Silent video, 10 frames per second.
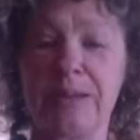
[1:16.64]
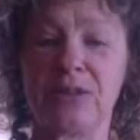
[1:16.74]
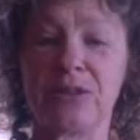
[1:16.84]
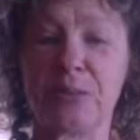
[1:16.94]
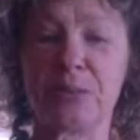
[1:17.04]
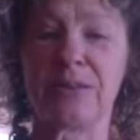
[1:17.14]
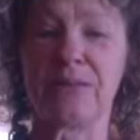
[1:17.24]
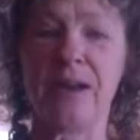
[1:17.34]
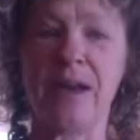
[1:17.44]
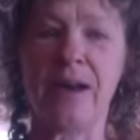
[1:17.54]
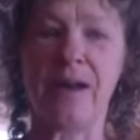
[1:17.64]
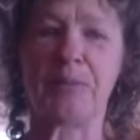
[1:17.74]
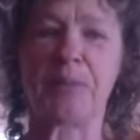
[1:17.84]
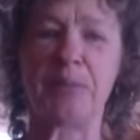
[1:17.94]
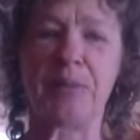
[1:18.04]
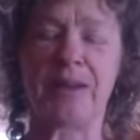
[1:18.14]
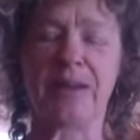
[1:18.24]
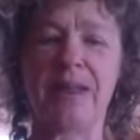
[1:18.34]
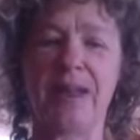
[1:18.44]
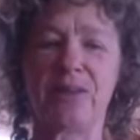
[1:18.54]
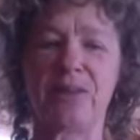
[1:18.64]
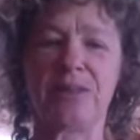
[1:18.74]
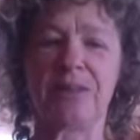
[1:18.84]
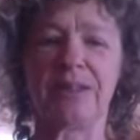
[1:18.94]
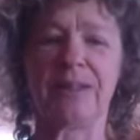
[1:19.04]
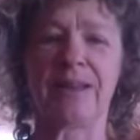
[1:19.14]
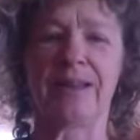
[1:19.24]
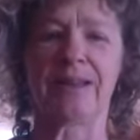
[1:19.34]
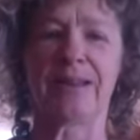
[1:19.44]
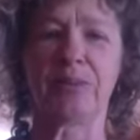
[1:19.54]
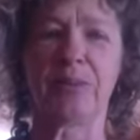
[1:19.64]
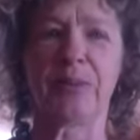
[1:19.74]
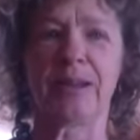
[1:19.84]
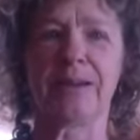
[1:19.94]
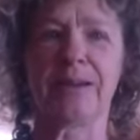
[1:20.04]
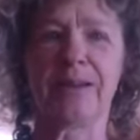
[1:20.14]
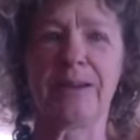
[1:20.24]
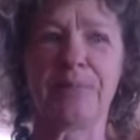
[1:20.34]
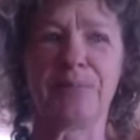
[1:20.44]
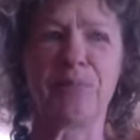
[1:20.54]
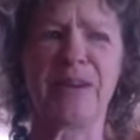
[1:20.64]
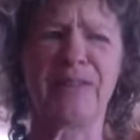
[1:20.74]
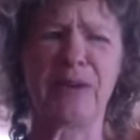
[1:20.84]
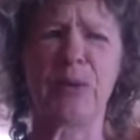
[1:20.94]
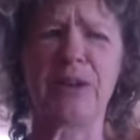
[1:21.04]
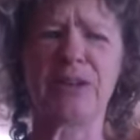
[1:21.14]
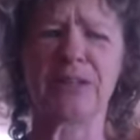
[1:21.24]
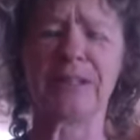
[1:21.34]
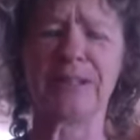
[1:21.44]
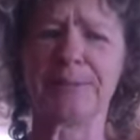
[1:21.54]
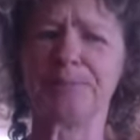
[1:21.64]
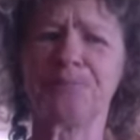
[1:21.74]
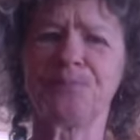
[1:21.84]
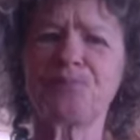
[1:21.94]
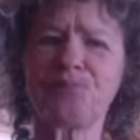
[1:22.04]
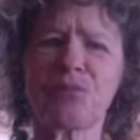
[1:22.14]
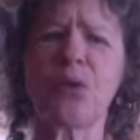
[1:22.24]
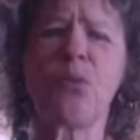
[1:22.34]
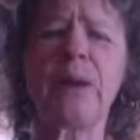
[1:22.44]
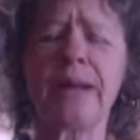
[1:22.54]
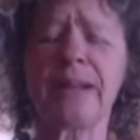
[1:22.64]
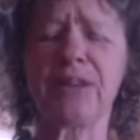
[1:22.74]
in terms of up my energy and my my vibration and what I can